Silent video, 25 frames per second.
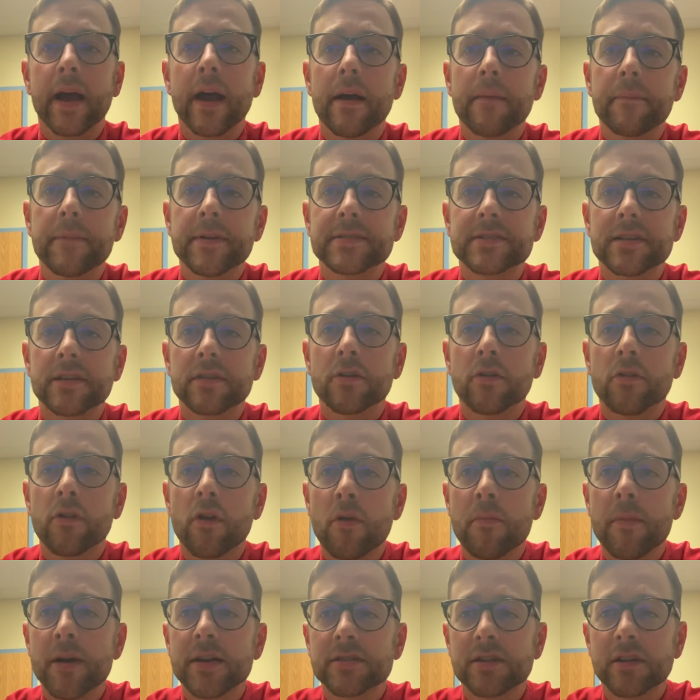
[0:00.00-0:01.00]
it's a
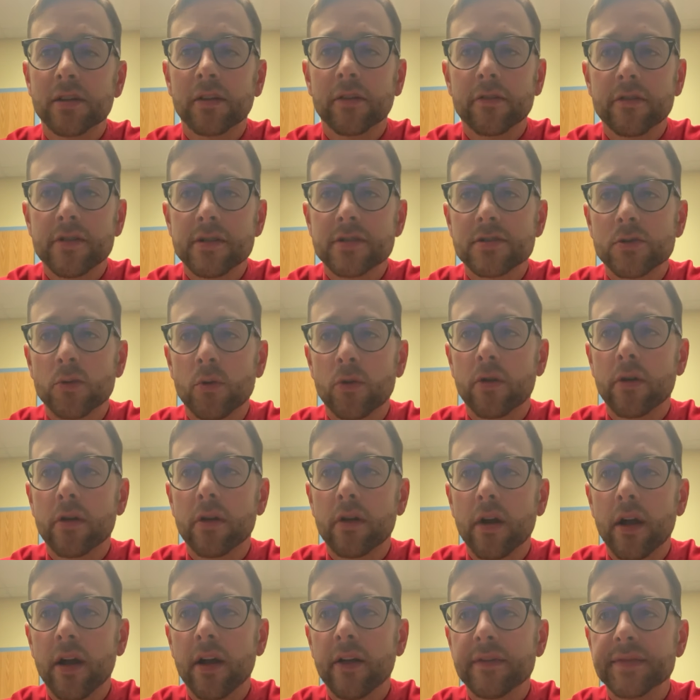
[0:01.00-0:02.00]
neuromuscular
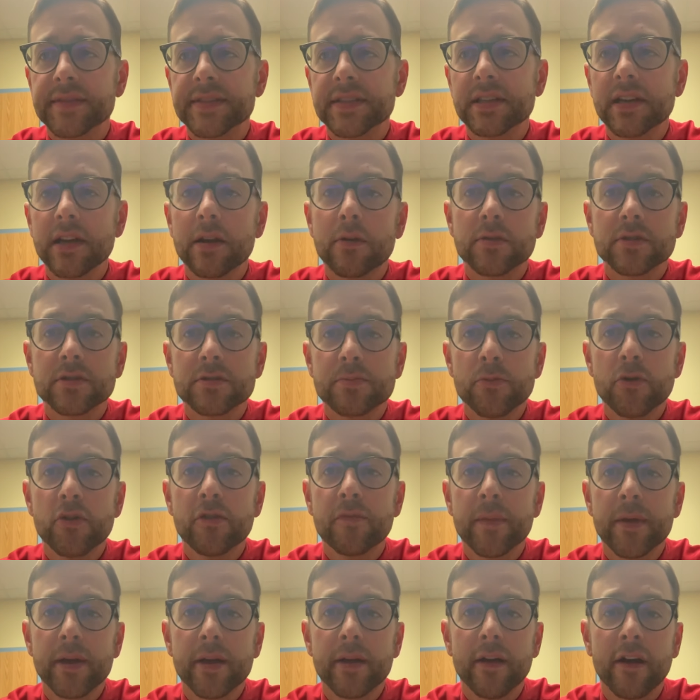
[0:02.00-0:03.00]
disorder of sequence
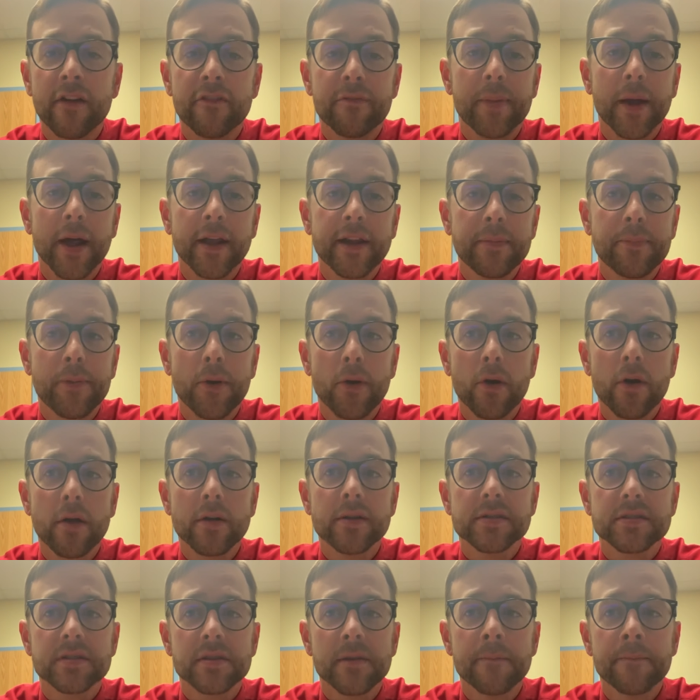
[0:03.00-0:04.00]
movement of body
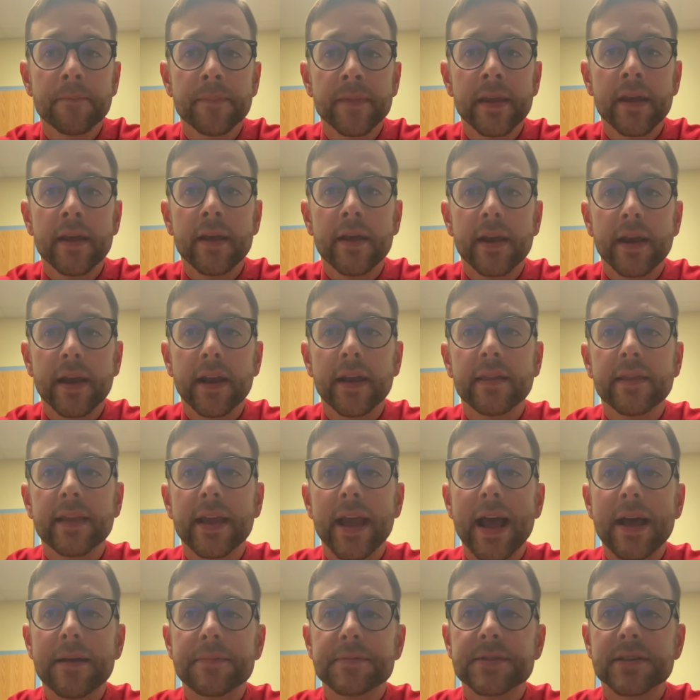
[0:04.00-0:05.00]
parts in the
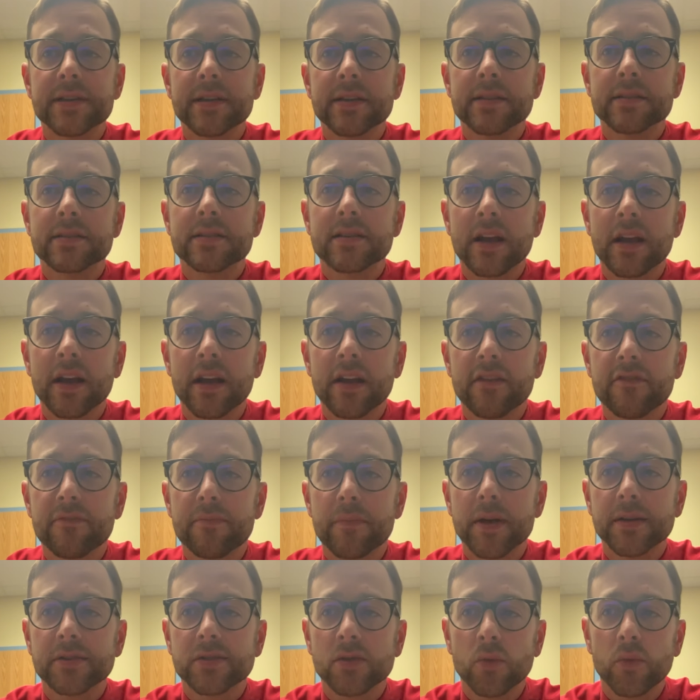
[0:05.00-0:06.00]
absence of
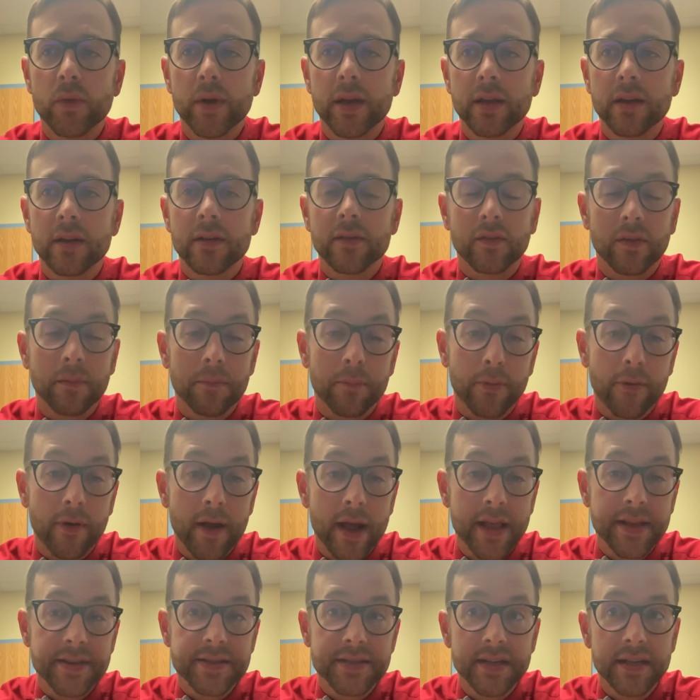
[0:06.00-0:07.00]
muscle weakness and
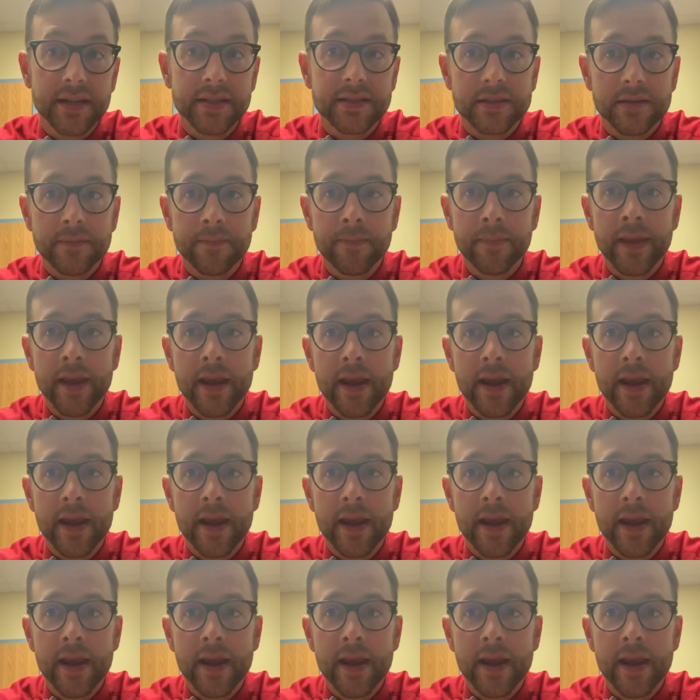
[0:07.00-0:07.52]
paralysis.